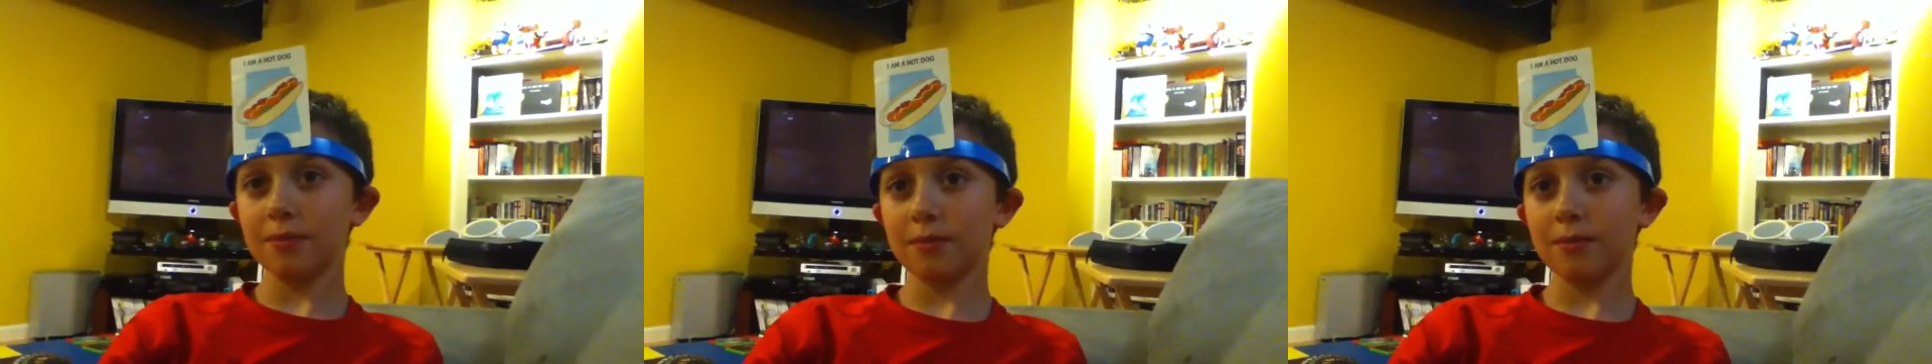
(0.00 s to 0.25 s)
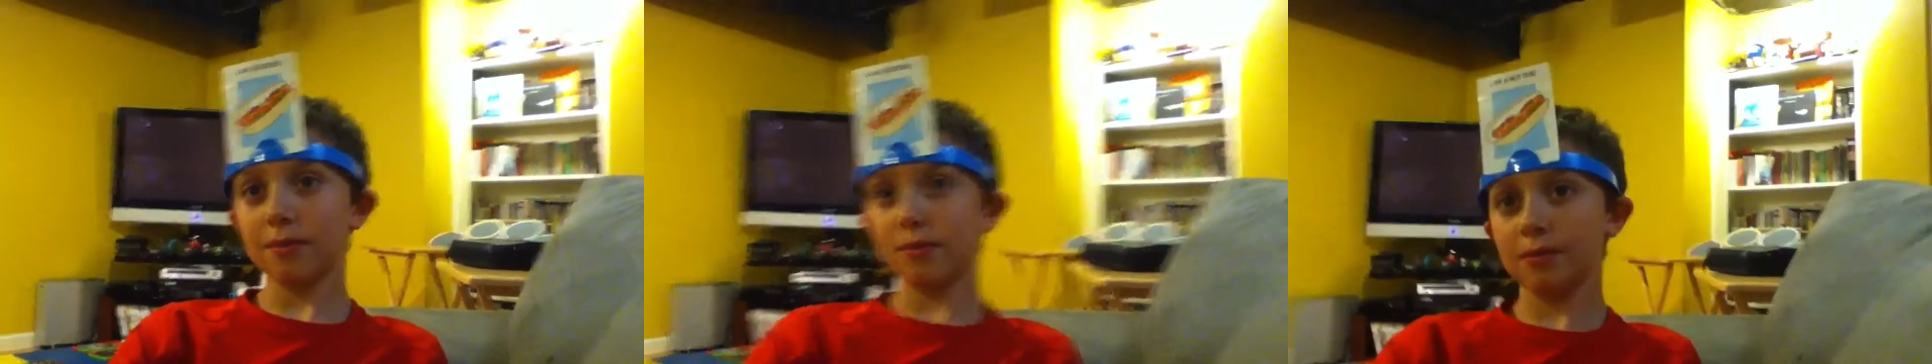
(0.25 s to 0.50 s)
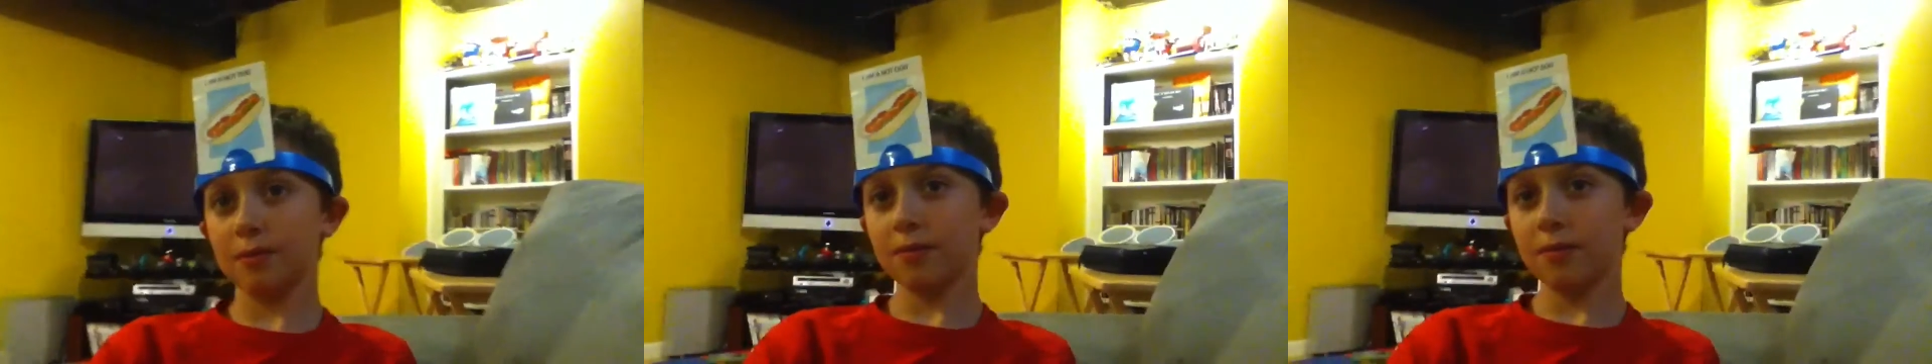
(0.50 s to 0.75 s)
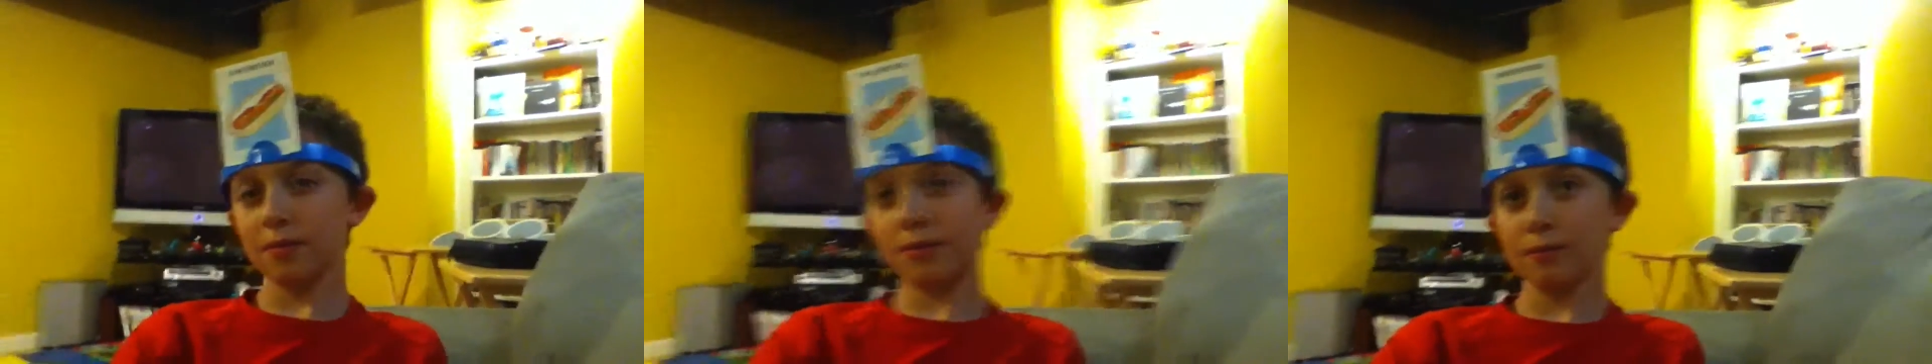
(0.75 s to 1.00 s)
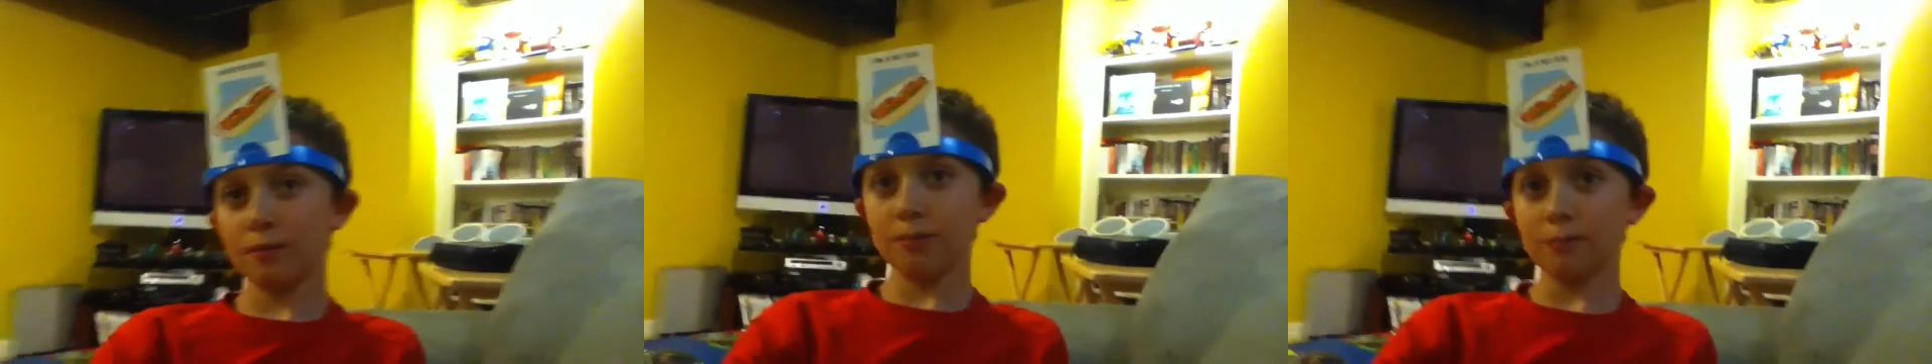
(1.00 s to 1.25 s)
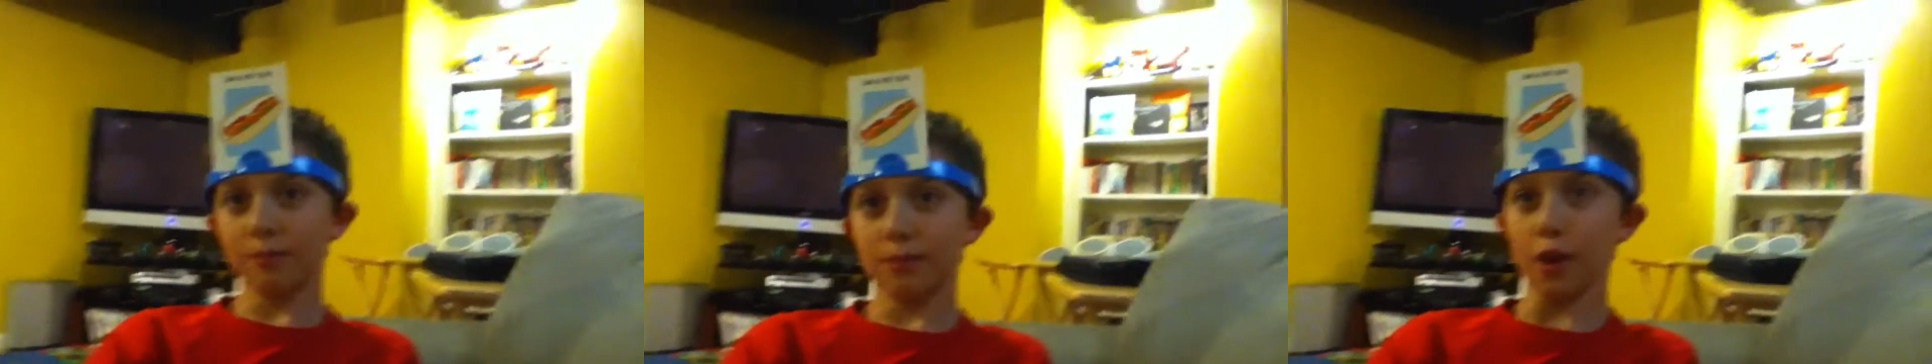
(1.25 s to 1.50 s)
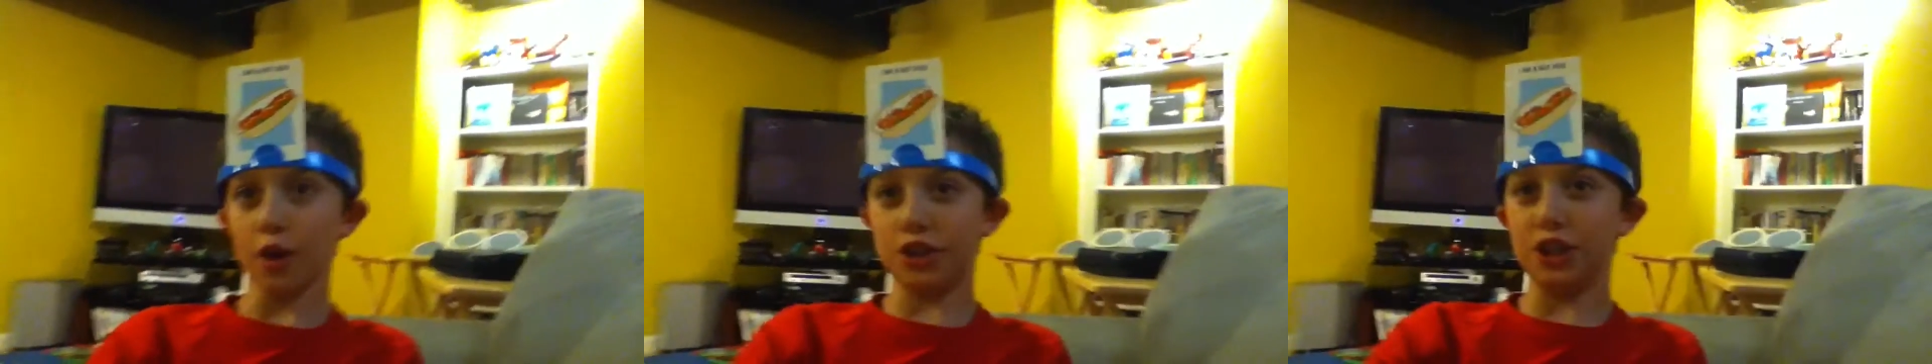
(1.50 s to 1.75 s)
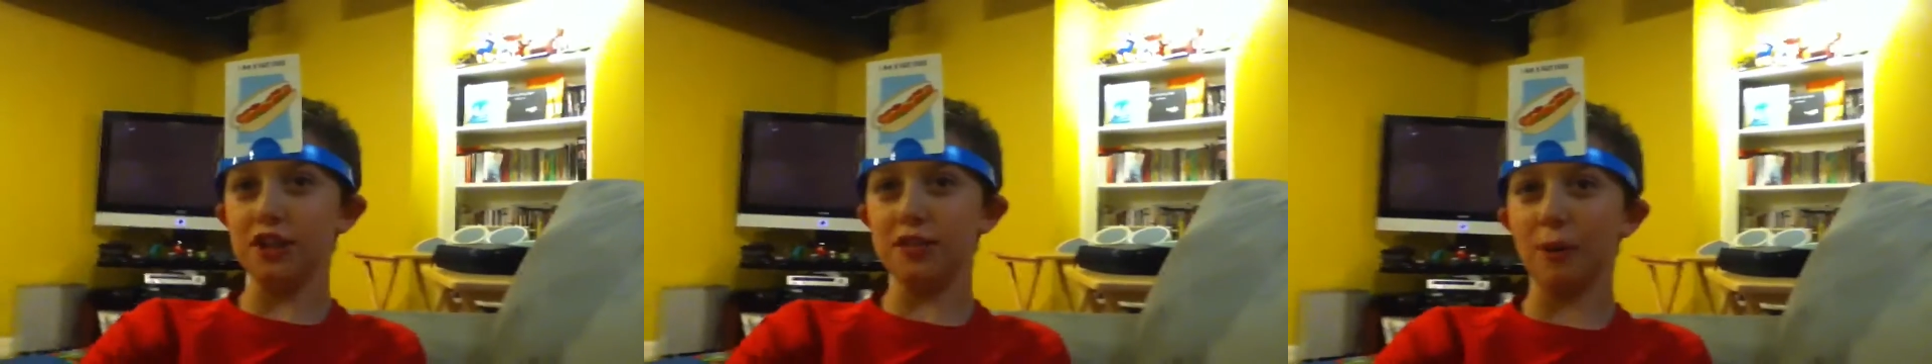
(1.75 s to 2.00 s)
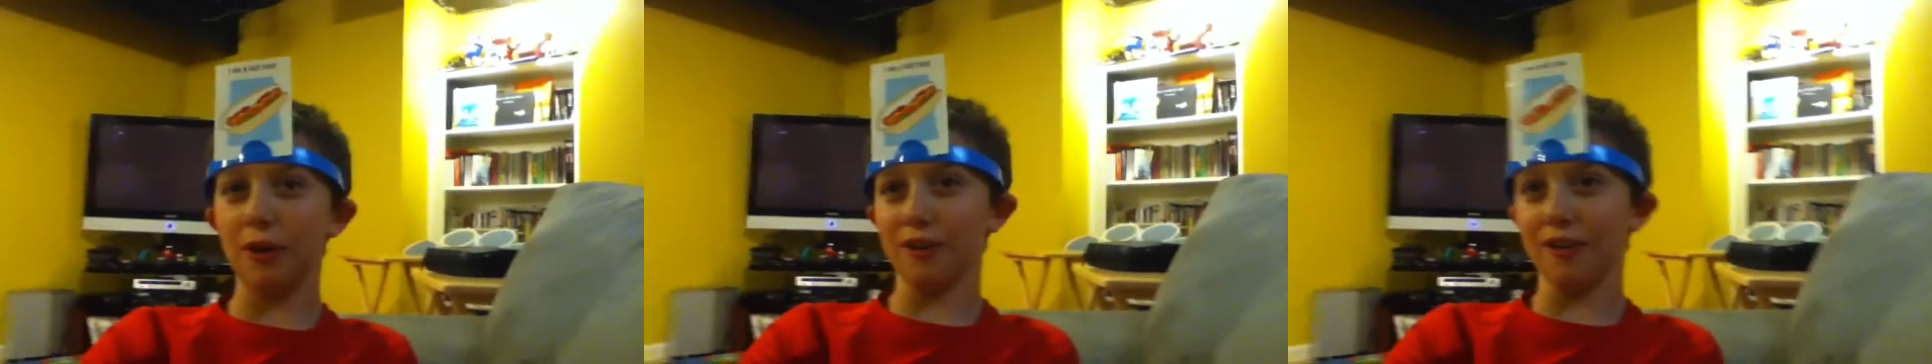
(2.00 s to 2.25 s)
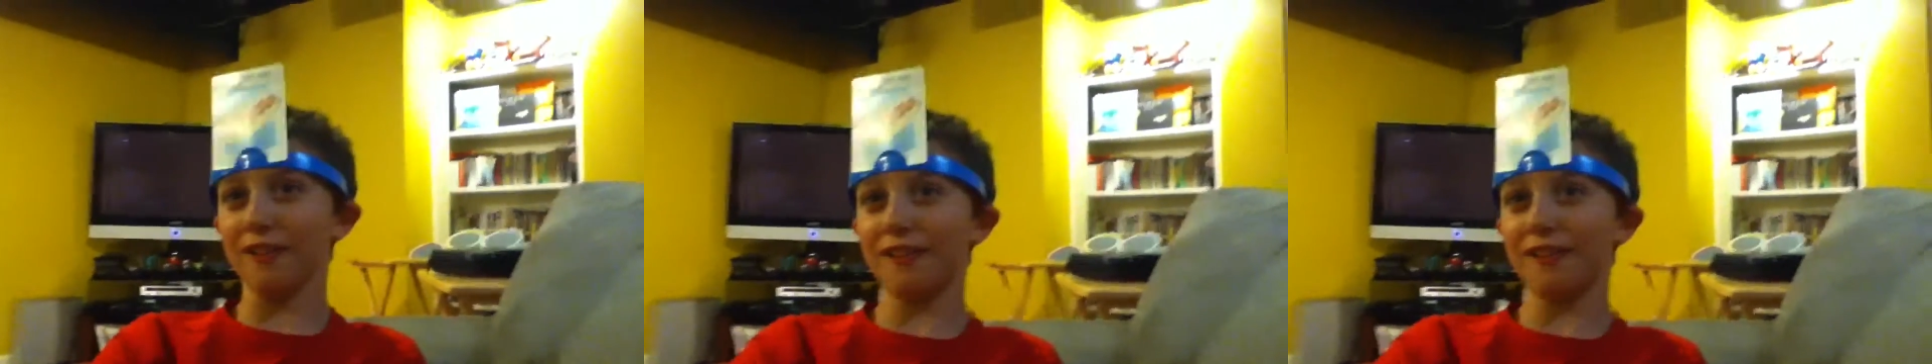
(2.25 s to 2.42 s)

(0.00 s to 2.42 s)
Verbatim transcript: Most kids. A cheeseburger.